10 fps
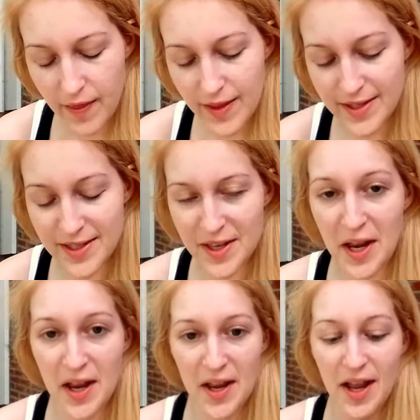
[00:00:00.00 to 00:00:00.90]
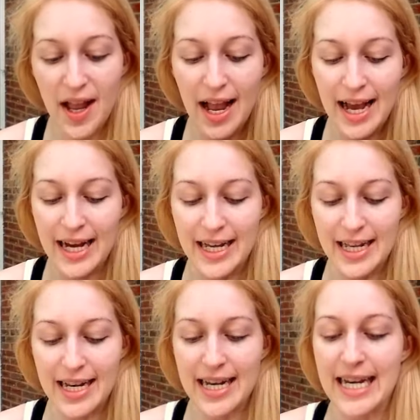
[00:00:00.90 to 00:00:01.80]
this is
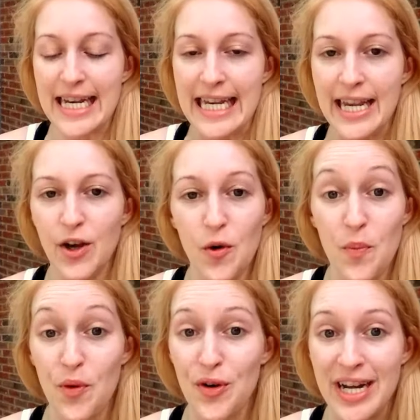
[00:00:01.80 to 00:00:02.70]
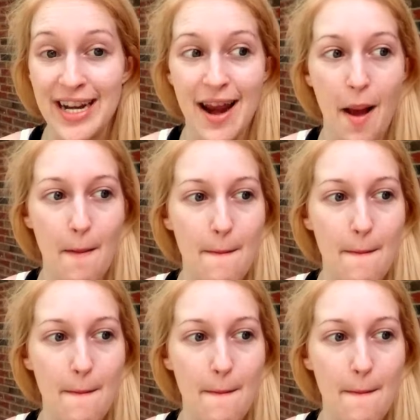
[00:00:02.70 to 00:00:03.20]
a neoprene